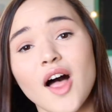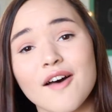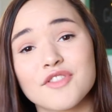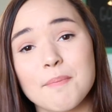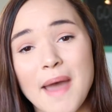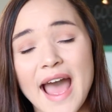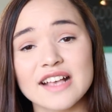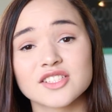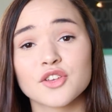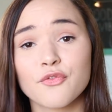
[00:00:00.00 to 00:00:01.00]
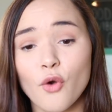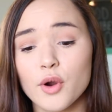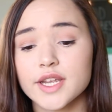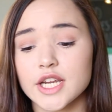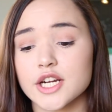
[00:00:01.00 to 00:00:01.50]
of the past
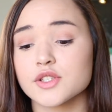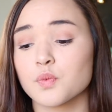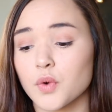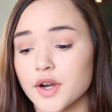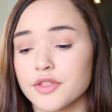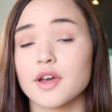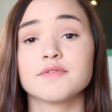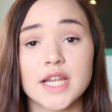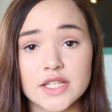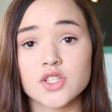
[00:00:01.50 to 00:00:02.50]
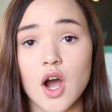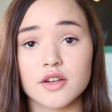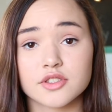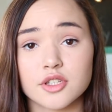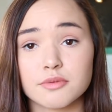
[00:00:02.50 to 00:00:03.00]
4 years worth of dance
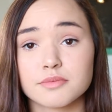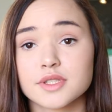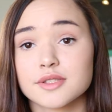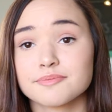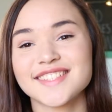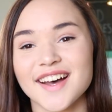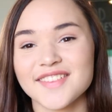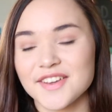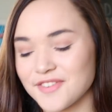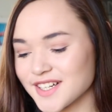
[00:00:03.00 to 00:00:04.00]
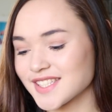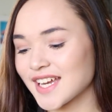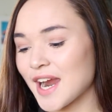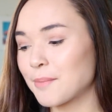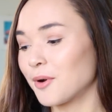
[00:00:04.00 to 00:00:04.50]
costumes. So the first
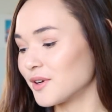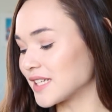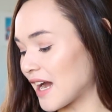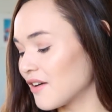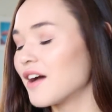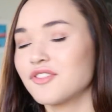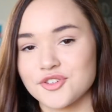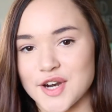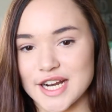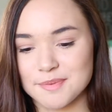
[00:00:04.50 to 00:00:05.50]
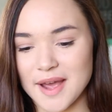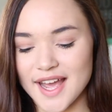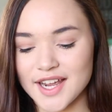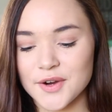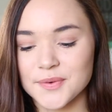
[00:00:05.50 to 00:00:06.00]
thing I pulled out of the trash
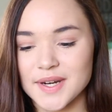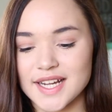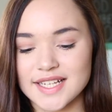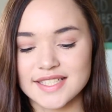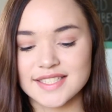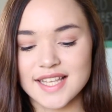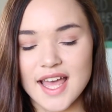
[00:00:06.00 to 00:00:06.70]
bag was